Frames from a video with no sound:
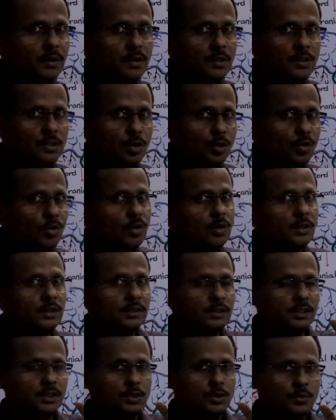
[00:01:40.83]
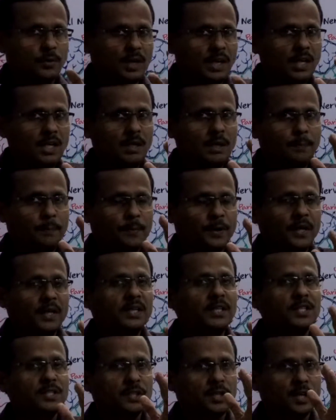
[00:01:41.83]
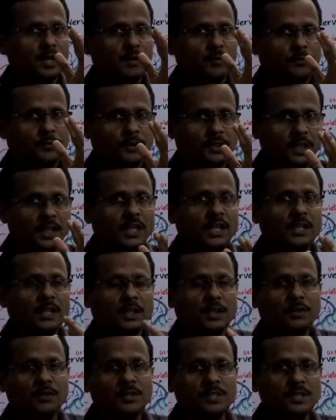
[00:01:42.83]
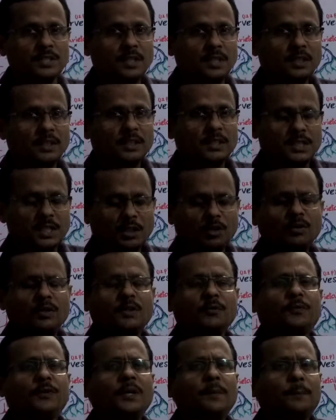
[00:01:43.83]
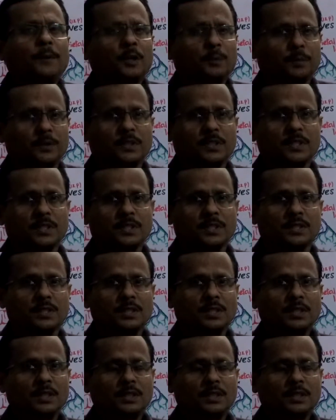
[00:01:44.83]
So the 12 pairs of cranial nerves serve different purposes.